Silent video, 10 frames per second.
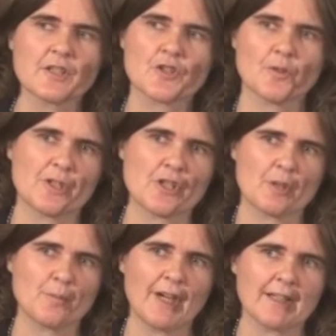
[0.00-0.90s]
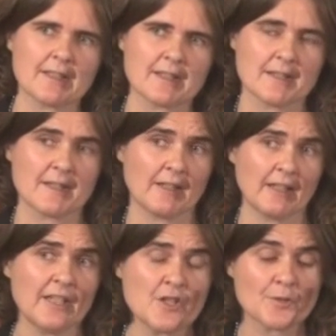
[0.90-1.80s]
discriminatory practices that are
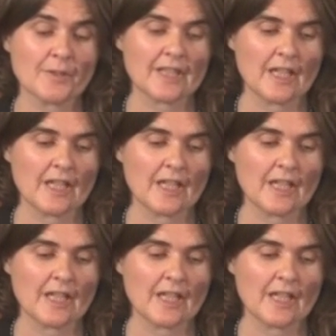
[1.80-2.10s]
hindering